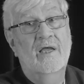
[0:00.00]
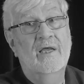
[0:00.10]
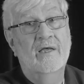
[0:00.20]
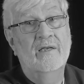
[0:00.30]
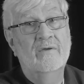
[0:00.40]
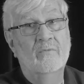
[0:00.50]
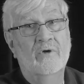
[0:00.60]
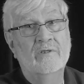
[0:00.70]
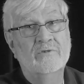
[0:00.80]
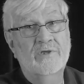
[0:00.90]
And
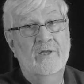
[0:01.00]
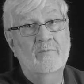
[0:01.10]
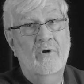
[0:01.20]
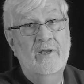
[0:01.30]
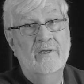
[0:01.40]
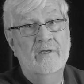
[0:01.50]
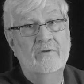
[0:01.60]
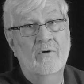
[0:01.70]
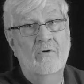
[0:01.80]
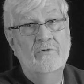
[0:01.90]
when Sandpoint
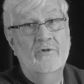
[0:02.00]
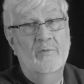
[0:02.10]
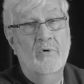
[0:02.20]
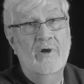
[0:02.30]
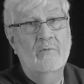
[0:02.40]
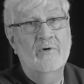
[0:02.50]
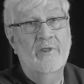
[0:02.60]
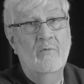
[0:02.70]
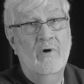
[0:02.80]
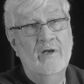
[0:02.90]
had grown to the point where
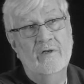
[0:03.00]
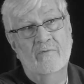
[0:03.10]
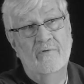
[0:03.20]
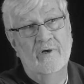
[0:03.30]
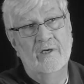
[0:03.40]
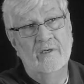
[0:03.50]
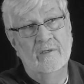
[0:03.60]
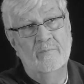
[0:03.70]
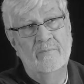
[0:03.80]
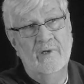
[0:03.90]
they wanted
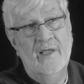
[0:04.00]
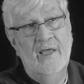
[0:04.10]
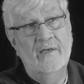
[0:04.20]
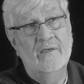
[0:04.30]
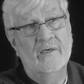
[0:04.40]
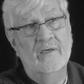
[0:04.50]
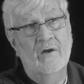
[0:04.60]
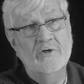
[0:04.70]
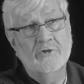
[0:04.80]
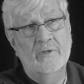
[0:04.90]
to land
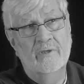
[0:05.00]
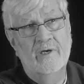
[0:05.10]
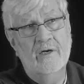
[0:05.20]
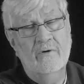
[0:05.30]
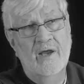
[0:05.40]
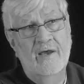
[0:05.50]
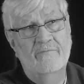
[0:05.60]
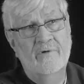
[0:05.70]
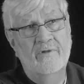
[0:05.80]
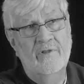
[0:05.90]
larger
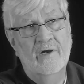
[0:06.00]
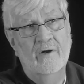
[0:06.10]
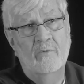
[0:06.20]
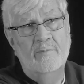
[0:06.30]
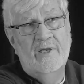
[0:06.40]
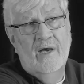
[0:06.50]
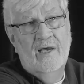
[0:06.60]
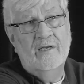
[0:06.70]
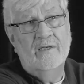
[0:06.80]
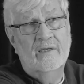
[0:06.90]
aircraft there, Whidbey
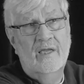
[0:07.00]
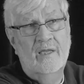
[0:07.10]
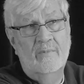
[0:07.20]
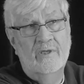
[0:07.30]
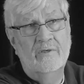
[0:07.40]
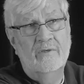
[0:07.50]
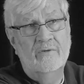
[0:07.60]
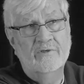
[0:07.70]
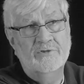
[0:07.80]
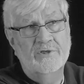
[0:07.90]
Island came
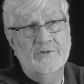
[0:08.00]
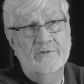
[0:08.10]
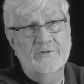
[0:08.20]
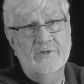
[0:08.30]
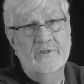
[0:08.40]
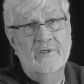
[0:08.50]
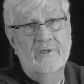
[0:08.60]
into existence,